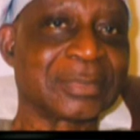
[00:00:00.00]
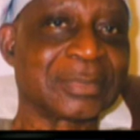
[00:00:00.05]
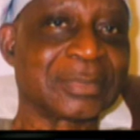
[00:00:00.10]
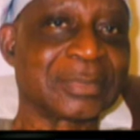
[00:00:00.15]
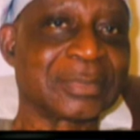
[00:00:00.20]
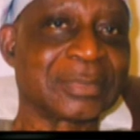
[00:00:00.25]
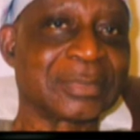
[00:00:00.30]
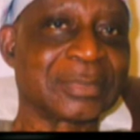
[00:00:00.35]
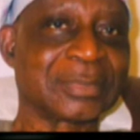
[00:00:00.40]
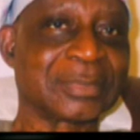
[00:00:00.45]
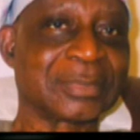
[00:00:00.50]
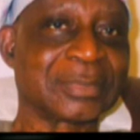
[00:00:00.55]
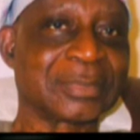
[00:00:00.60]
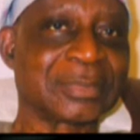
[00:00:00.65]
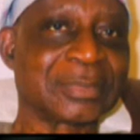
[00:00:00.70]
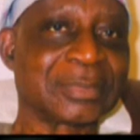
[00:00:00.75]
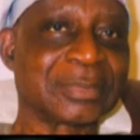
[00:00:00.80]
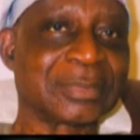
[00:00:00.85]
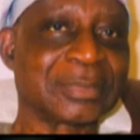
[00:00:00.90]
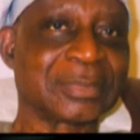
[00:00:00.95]

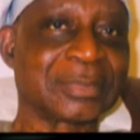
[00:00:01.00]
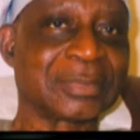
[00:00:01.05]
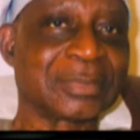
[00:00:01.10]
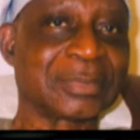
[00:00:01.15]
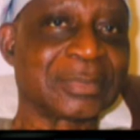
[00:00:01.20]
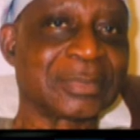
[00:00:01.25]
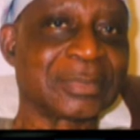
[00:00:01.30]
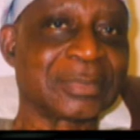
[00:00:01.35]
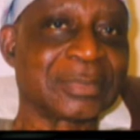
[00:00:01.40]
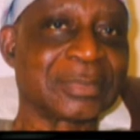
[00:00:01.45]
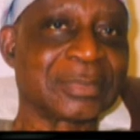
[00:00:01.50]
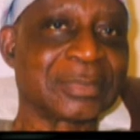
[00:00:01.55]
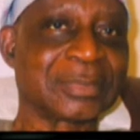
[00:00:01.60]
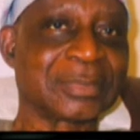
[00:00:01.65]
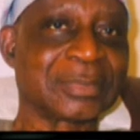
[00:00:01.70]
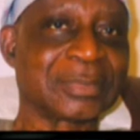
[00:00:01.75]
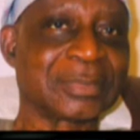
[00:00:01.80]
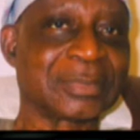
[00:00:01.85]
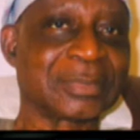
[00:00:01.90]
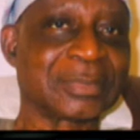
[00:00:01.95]

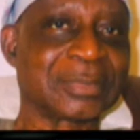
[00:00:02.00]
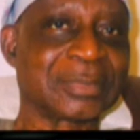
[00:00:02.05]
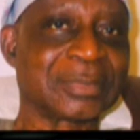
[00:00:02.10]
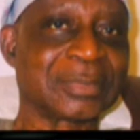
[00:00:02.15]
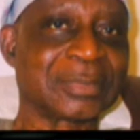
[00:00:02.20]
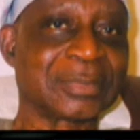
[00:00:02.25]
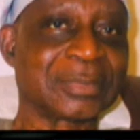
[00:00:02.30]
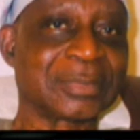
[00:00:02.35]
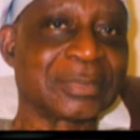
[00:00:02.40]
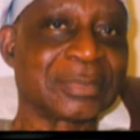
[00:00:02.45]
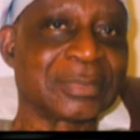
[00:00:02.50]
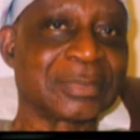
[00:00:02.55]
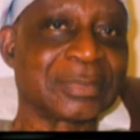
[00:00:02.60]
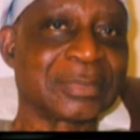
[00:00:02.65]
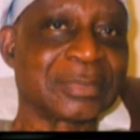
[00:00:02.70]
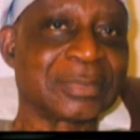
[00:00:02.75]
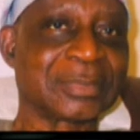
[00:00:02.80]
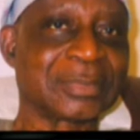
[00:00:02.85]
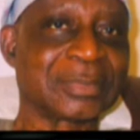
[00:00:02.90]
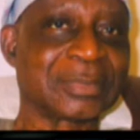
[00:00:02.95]

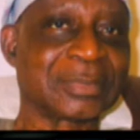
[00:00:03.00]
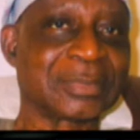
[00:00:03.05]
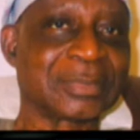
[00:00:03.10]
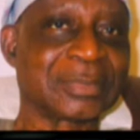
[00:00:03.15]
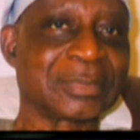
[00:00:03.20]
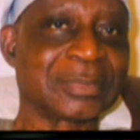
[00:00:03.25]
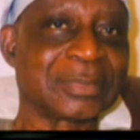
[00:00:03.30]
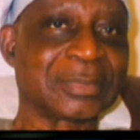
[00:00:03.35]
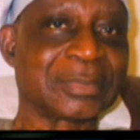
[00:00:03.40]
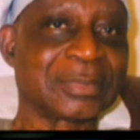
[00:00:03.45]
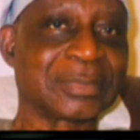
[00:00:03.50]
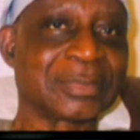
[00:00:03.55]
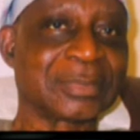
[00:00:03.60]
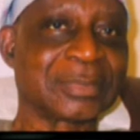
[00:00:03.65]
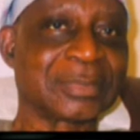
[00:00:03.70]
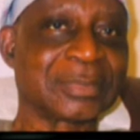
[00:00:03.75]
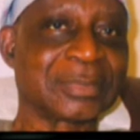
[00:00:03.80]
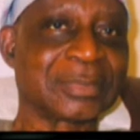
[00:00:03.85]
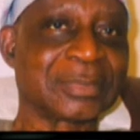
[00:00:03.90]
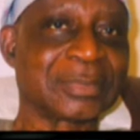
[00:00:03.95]

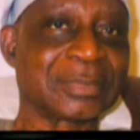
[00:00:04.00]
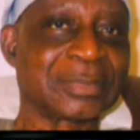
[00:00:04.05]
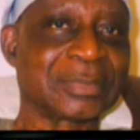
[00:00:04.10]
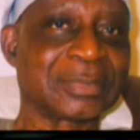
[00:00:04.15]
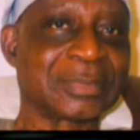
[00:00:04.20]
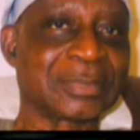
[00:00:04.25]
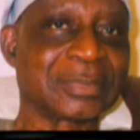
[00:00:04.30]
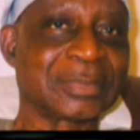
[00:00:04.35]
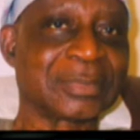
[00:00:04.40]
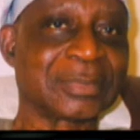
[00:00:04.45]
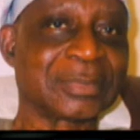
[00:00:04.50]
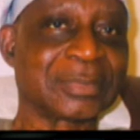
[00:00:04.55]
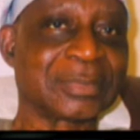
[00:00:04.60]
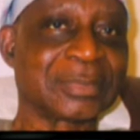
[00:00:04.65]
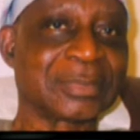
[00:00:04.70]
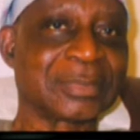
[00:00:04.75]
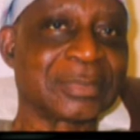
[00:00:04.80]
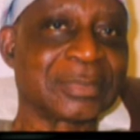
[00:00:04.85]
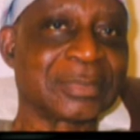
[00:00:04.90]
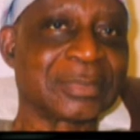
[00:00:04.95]

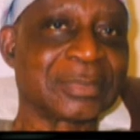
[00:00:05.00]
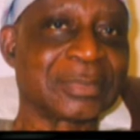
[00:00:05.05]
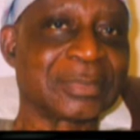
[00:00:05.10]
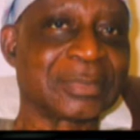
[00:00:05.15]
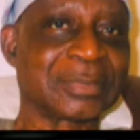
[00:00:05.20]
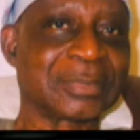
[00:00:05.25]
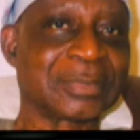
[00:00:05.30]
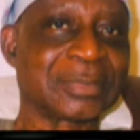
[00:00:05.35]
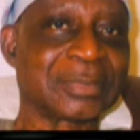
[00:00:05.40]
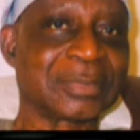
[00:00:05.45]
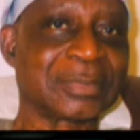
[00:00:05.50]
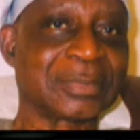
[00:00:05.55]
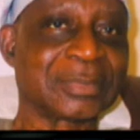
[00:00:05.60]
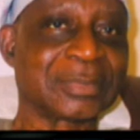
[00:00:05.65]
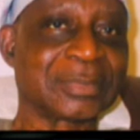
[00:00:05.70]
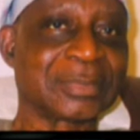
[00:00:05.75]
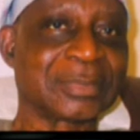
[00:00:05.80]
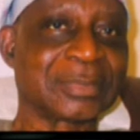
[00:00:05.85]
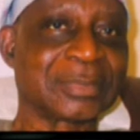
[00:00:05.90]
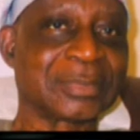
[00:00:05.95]

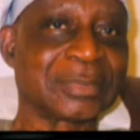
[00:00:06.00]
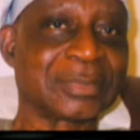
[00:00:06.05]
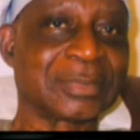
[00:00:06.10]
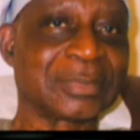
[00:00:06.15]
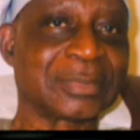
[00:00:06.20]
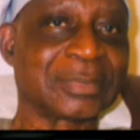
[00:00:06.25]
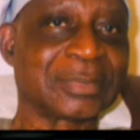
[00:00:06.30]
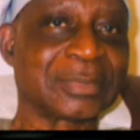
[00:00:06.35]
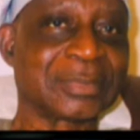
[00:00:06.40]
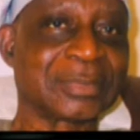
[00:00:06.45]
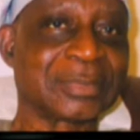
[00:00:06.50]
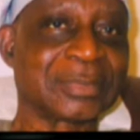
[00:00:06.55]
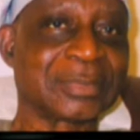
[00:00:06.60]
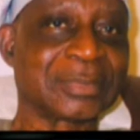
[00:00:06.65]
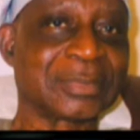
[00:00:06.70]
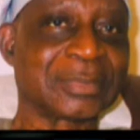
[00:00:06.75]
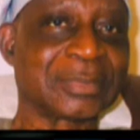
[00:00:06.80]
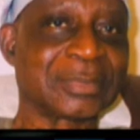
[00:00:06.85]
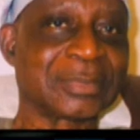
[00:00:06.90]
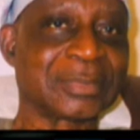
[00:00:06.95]

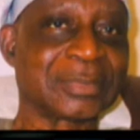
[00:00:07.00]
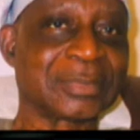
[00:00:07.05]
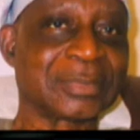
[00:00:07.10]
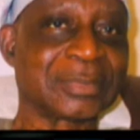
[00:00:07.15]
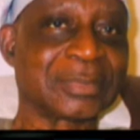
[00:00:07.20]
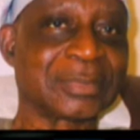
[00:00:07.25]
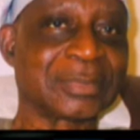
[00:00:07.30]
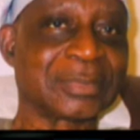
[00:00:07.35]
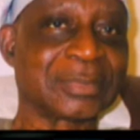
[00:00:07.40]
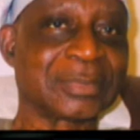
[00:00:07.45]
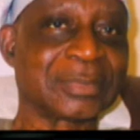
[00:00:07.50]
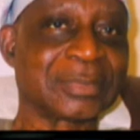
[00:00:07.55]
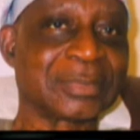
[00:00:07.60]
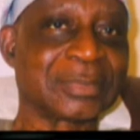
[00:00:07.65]
The person shown says nothing.